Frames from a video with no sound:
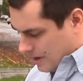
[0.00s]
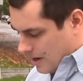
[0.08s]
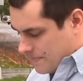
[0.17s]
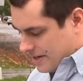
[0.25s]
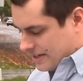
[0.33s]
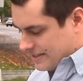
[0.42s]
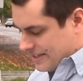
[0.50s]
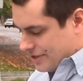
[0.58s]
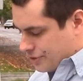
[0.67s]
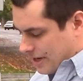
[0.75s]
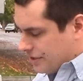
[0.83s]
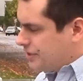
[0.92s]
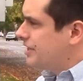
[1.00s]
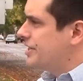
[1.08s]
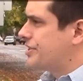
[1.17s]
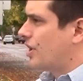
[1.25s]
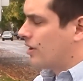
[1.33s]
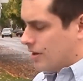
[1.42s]
because these
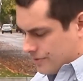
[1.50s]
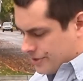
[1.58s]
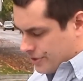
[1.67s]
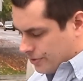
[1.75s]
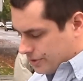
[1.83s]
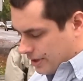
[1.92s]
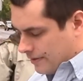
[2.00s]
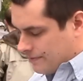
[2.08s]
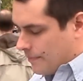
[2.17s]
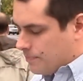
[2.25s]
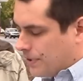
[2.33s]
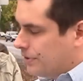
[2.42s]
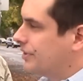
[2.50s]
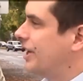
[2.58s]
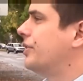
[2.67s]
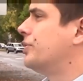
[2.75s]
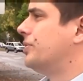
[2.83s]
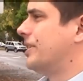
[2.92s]
tragedies are a result of
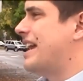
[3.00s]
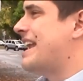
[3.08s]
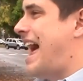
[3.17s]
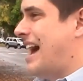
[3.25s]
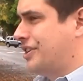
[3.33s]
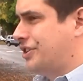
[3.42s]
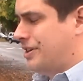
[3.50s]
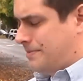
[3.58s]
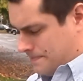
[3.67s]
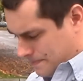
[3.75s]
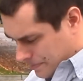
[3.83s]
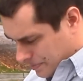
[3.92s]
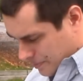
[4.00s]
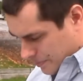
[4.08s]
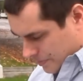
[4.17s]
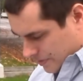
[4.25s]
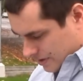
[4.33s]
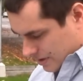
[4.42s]
political inaction.
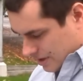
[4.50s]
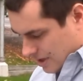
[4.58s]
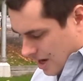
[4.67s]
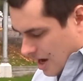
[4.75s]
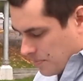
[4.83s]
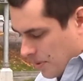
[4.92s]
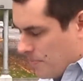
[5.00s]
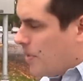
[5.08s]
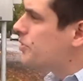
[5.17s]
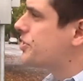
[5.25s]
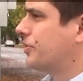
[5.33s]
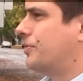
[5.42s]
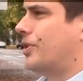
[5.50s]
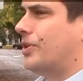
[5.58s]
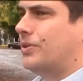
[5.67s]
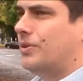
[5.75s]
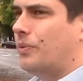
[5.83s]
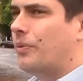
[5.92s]
But most of
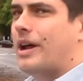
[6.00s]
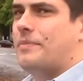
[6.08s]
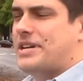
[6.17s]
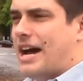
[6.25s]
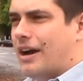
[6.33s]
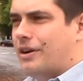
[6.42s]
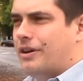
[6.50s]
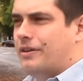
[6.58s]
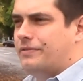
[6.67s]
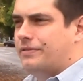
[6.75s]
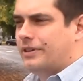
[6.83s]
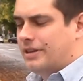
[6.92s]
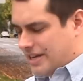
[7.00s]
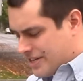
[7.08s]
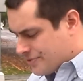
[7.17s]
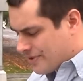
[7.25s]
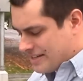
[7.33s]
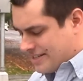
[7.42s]
all, what I'm tired of
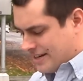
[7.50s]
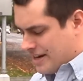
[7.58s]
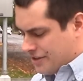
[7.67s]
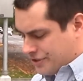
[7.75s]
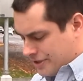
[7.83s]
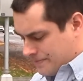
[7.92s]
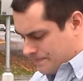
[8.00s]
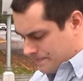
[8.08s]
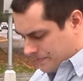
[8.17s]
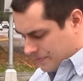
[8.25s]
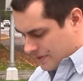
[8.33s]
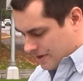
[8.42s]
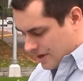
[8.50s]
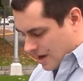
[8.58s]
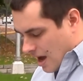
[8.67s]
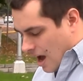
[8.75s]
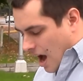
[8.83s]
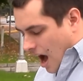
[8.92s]
is resignation.
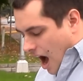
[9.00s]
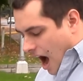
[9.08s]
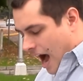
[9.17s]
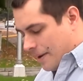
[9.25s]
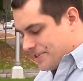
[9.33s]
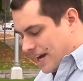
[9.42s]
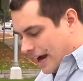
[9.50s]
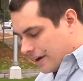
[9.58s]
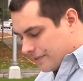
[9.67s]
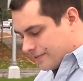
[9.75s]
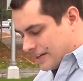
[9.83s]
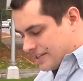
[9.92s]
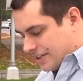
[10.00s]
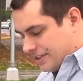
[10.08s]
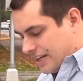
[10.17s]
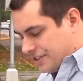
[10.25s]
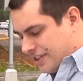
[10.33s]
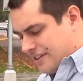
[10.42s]
I'm tired of
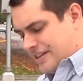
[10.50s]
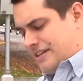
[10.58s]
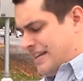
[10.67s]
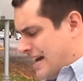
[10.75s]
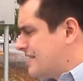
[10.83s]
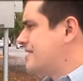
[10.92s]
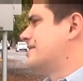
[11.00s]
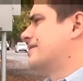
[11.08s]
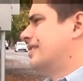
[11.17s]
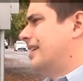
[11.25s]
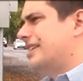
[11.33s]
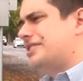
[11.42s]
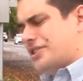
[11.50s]
resignation that, yes, it's a